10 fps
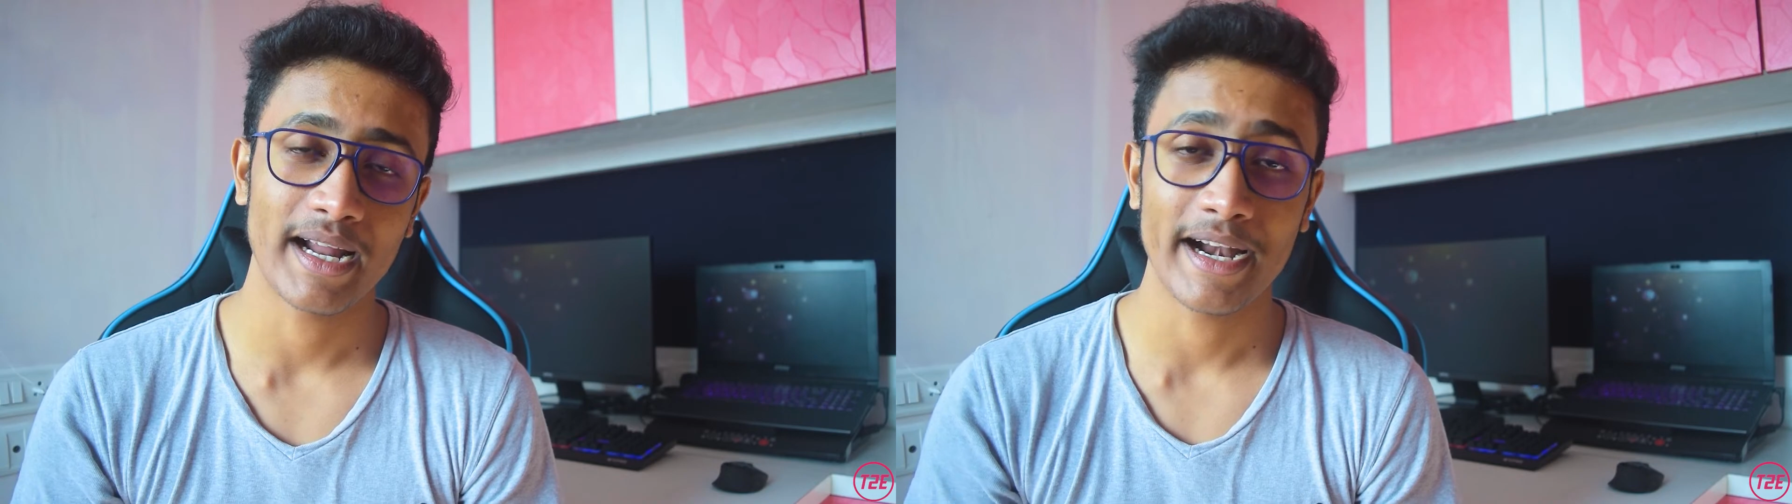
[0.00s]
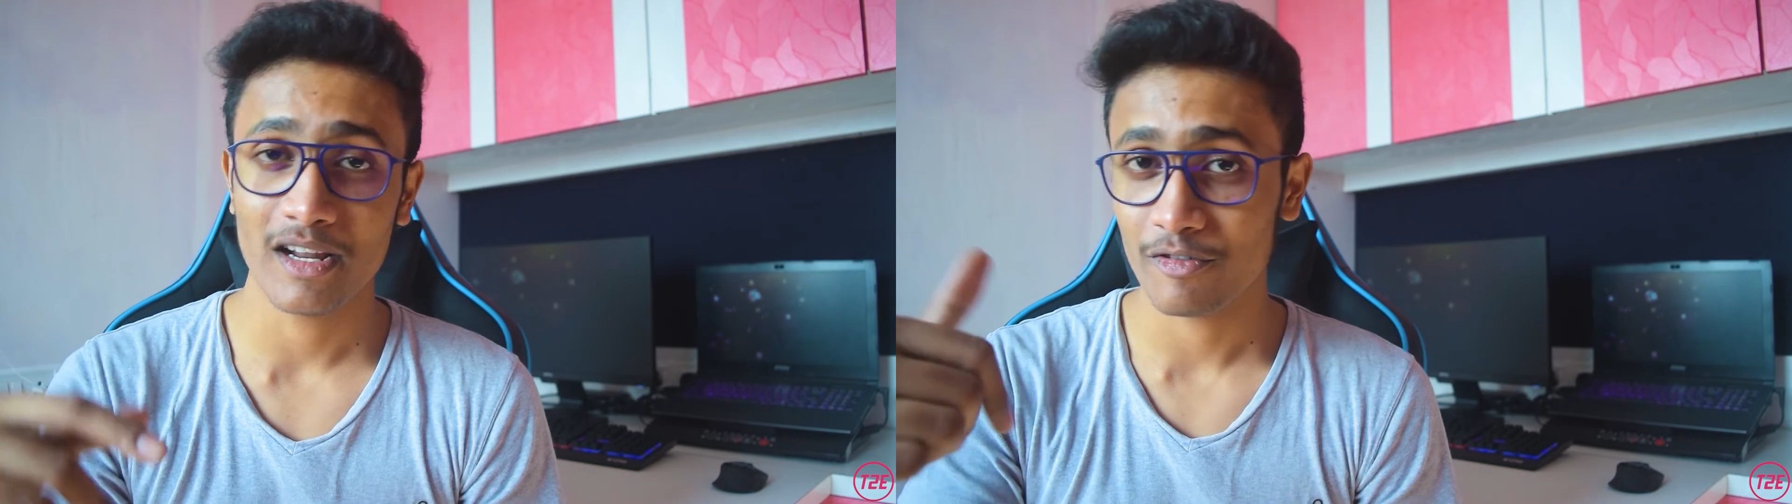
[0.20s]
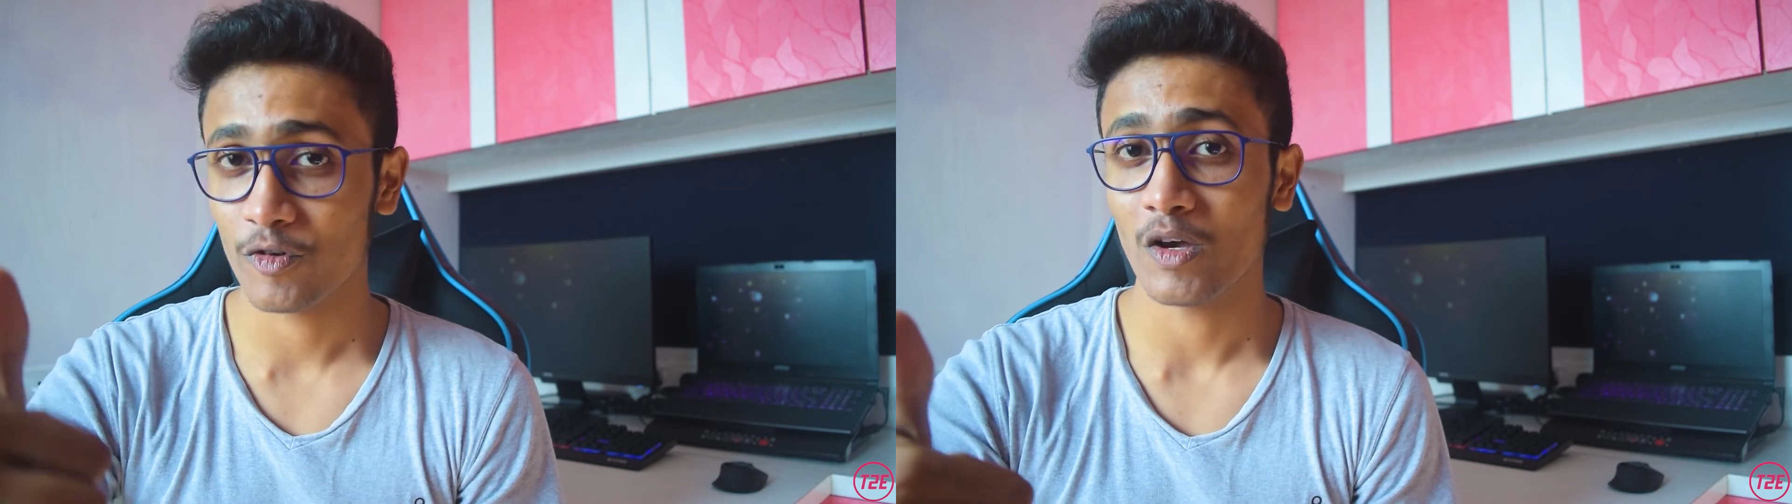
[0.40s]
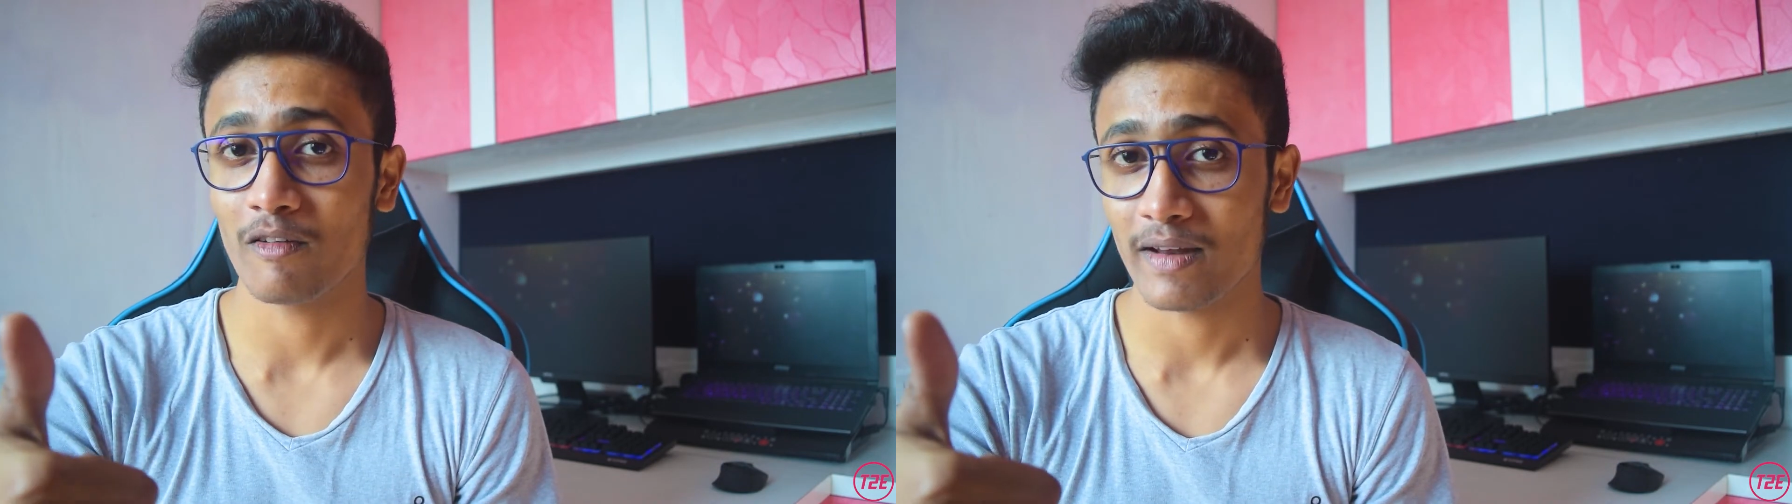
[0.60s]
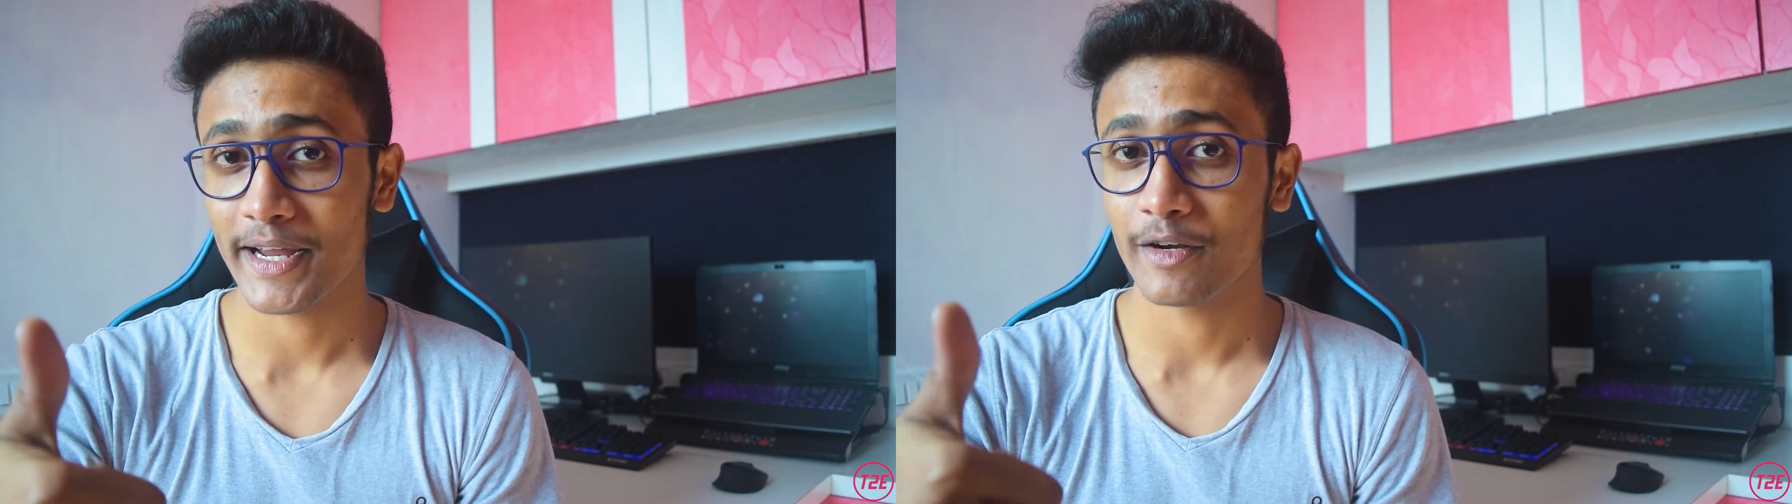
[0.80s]
and if you
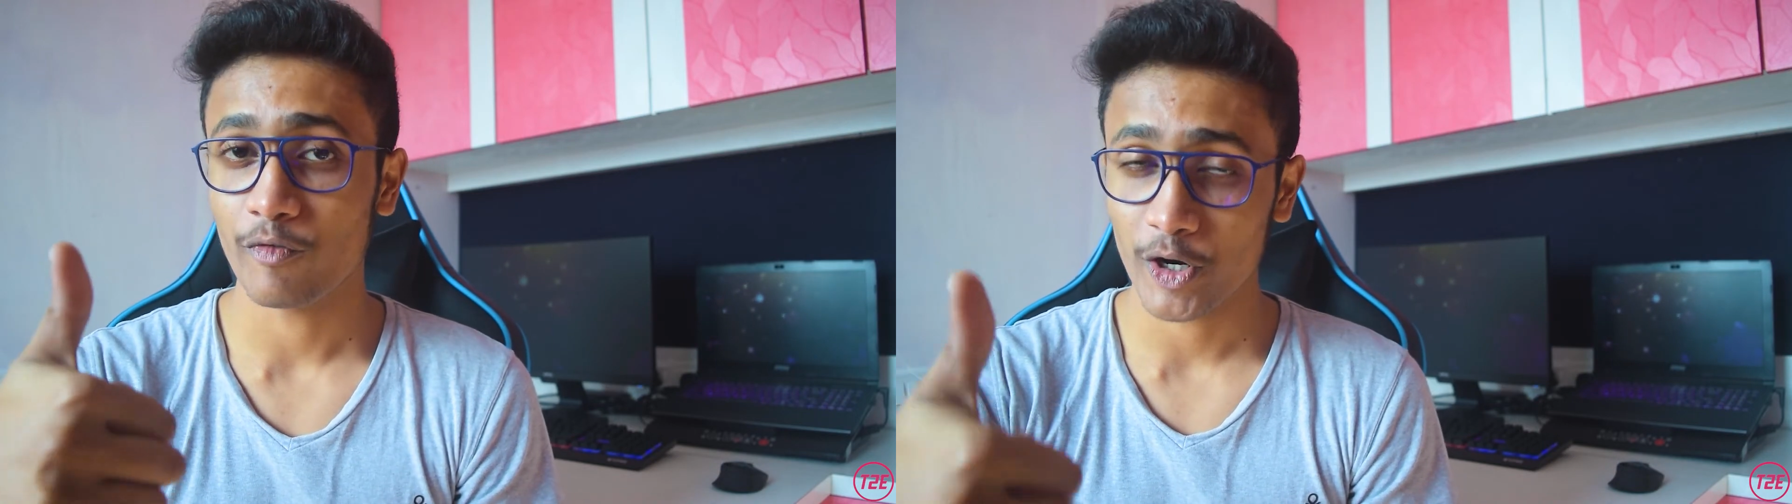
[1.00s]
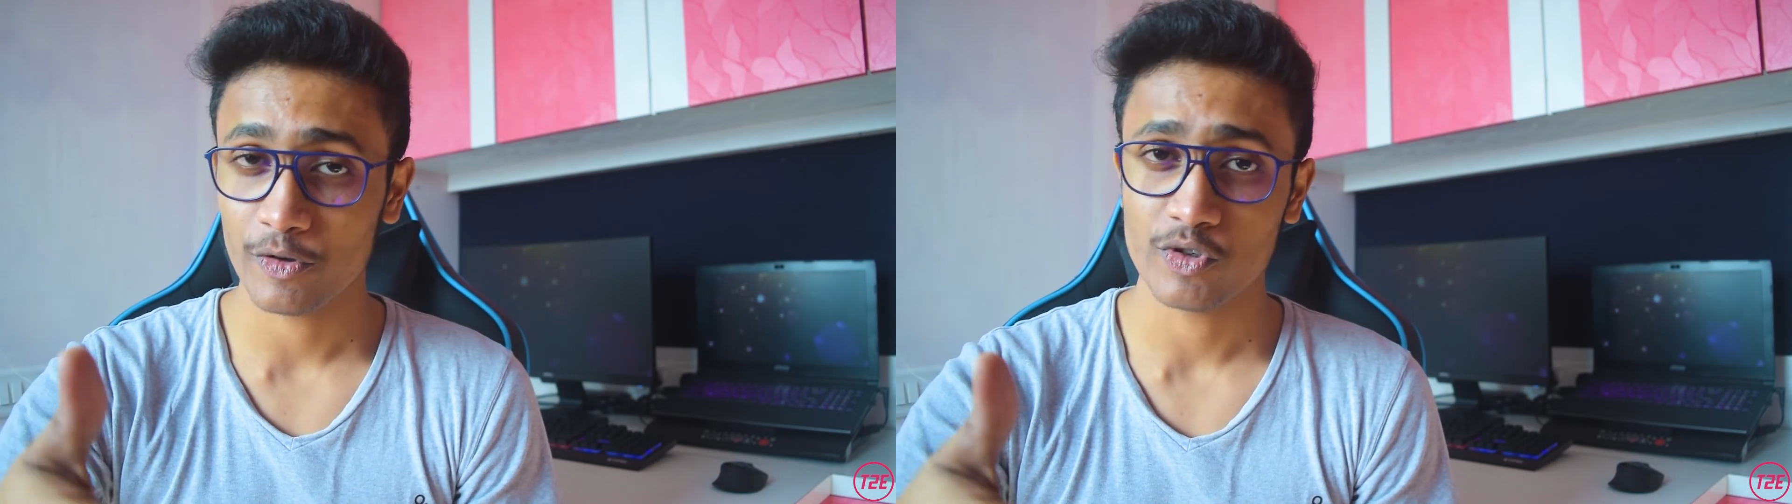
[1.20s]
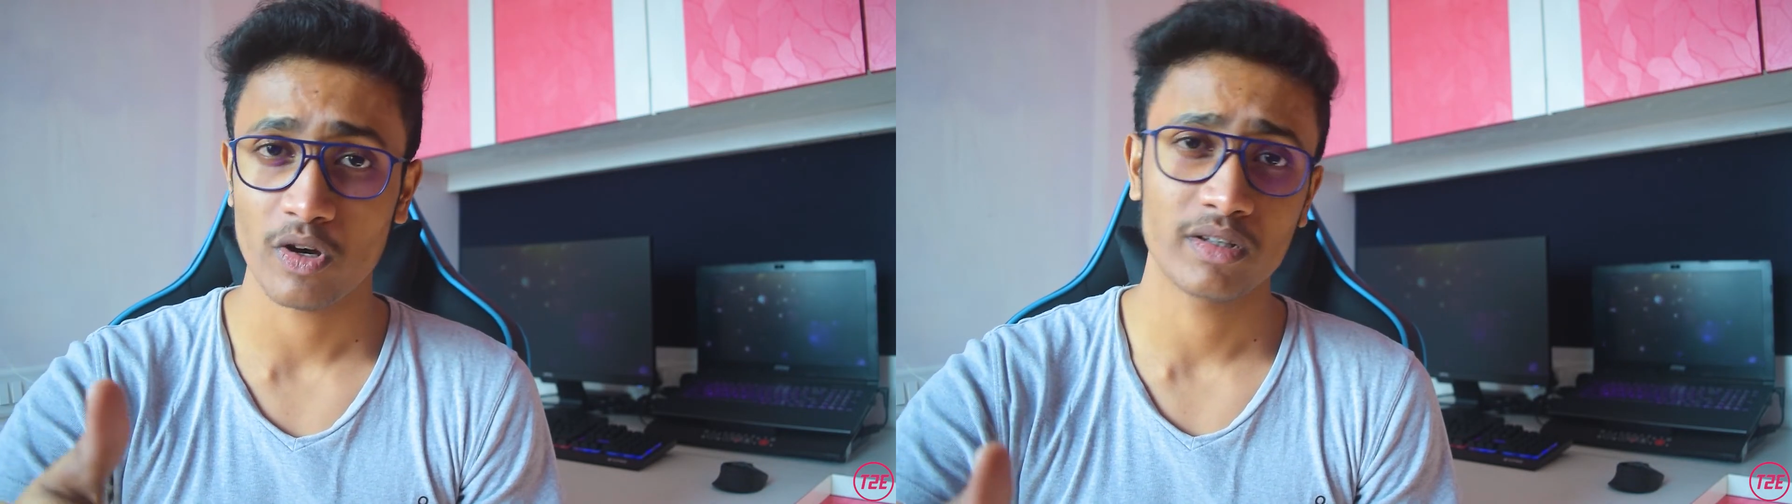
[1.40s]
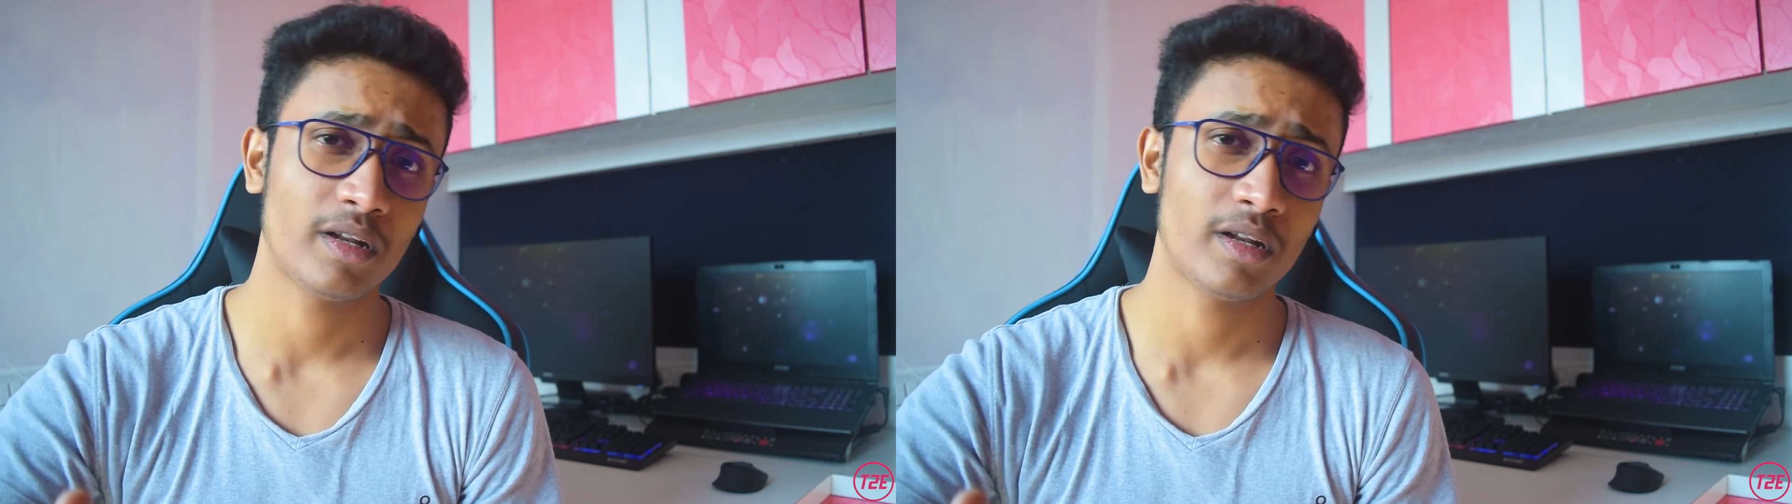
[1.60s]
have liked what you saw,